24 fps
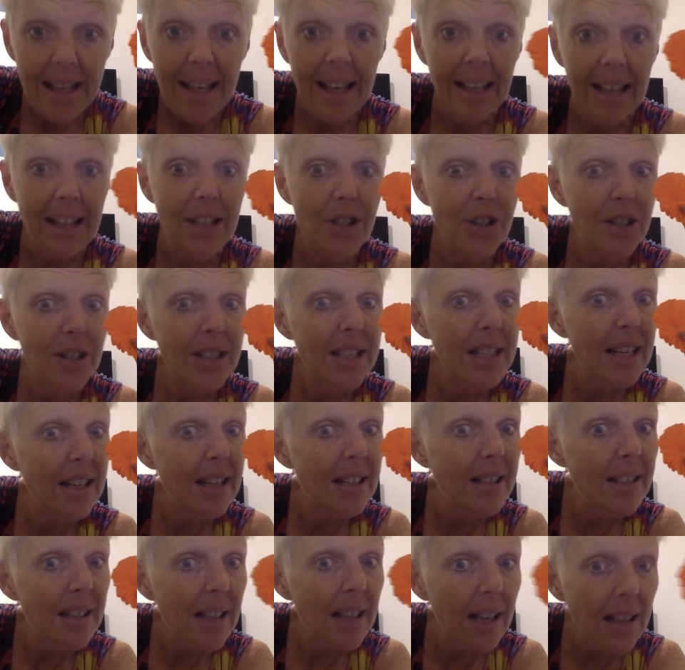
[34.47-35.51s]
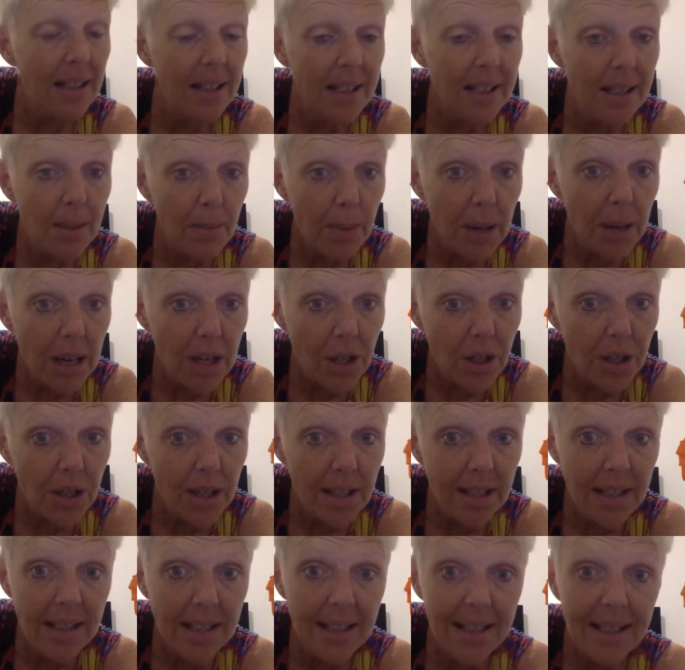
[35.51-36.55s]
and it just takes tons of
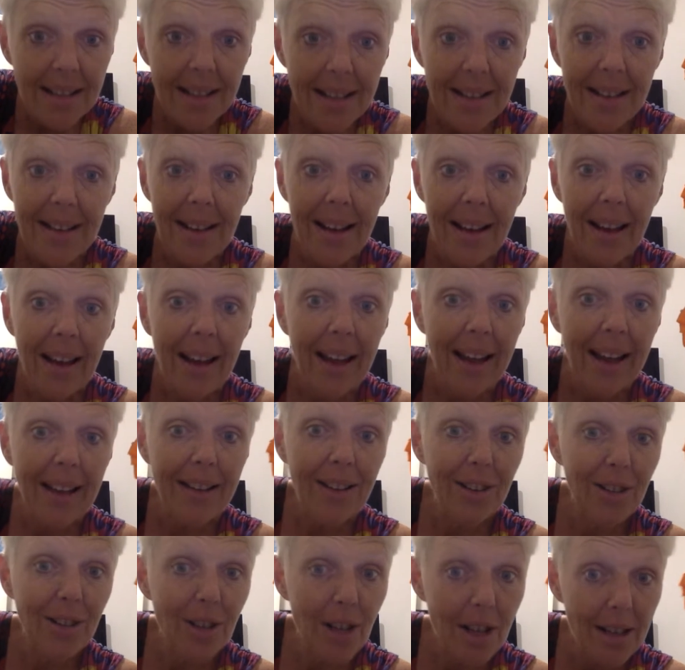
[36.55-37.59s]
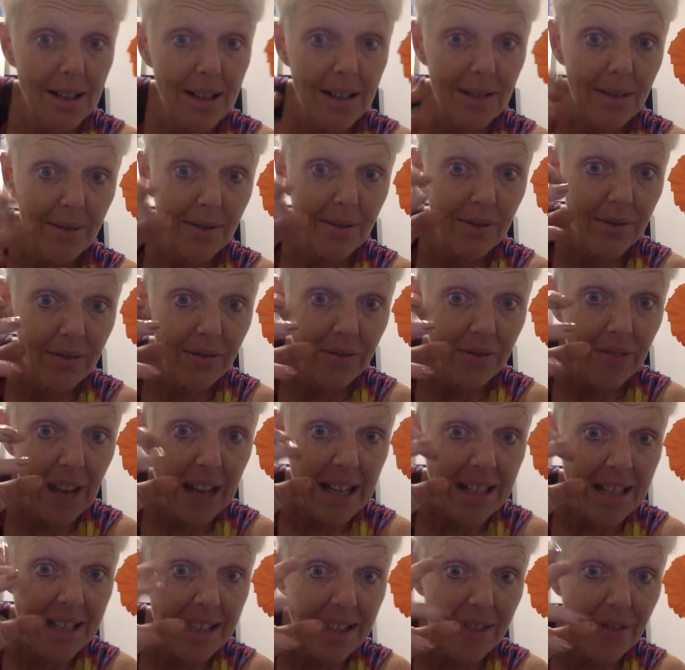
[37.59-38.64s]
patience and a lot of
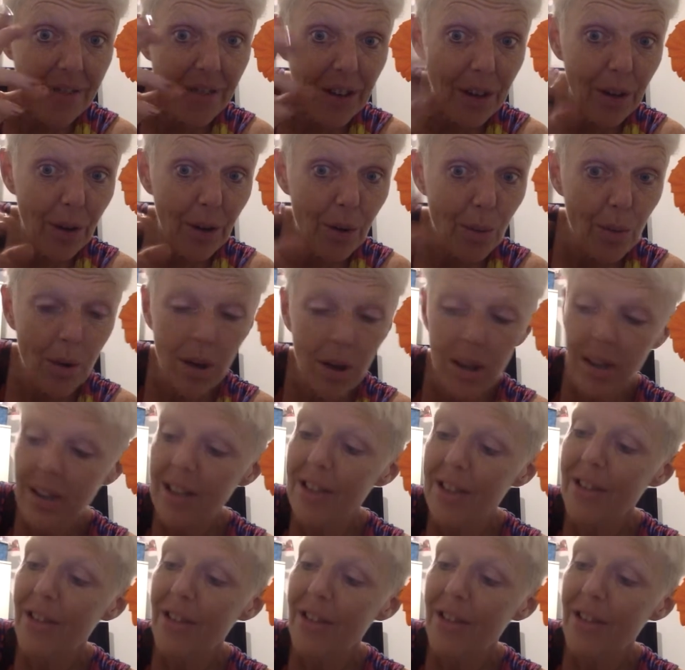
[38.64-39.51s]
fancy finger work.